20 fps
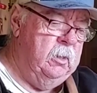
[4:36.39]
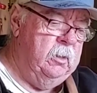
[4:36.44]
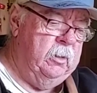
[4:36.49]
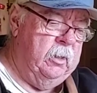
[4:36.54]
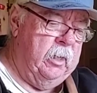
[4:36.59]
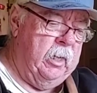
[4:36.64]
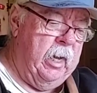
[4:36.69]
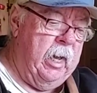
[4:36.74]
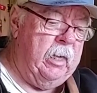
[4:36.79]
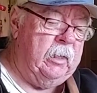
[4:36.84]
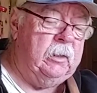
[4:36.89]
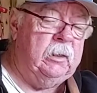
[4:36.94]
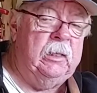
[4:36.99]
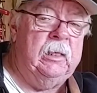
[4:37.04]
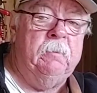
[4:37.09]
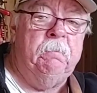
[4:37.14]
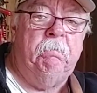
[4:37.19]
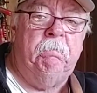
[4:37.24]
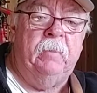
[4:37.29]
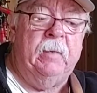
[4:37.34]
that I'd
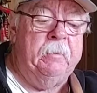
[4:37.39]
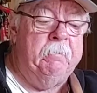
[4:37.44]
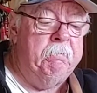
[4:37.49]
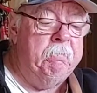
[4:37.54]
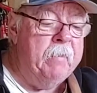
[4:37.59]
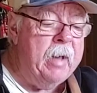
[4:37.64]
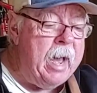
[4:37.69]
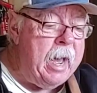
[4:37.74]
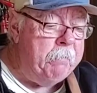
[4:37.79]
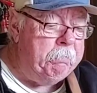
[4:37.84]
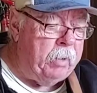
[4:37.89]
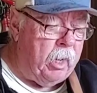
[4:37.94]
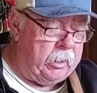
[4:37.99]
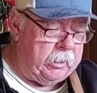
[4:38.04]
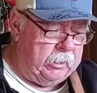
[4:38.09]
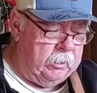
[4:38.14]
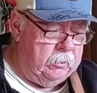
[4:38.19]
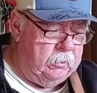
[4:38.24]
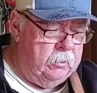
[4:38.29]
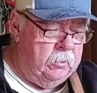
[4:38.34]
keep in my pocket